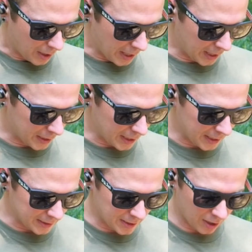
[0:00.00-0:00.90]
And
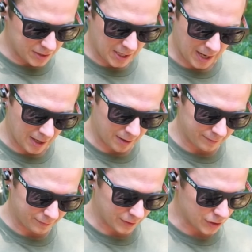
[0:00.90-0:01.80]
it does
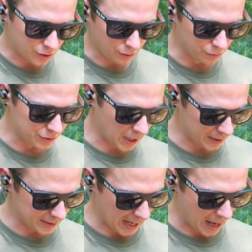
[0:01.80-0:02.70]
have the screws
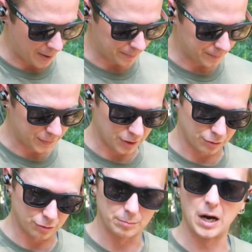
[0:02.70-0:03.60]
on top
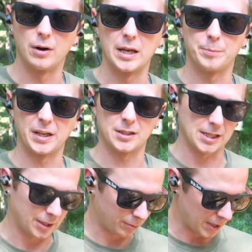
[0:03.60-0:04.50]
to mount a
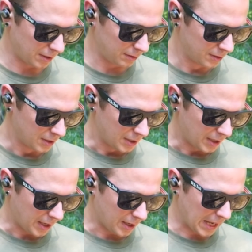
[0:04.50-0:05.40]
Picatinny rail
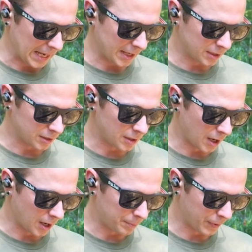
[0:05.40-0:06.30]
and
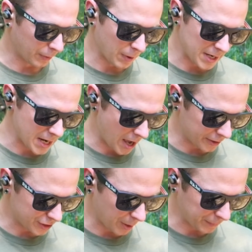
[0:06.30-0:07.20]
put a red dot
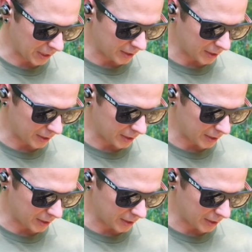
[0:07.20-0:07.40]
or something